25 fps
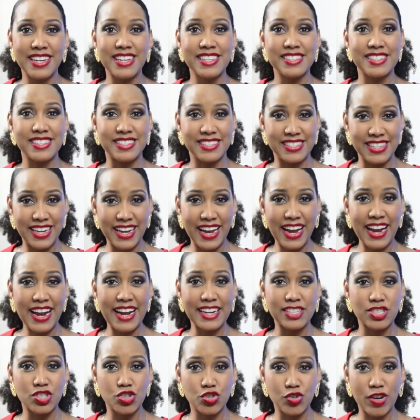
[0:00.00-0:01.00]
Today,
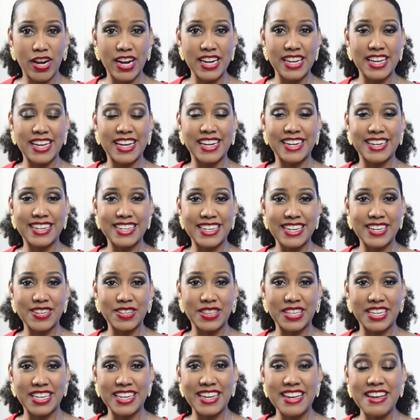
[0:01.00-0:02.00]
it's trading at
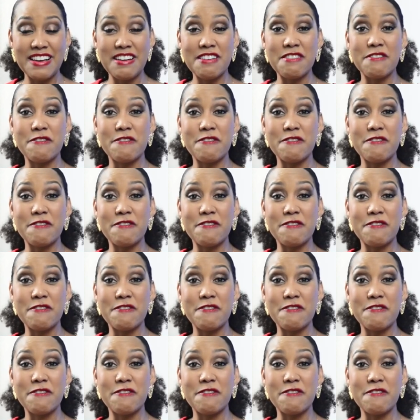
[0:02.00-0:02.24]
nearly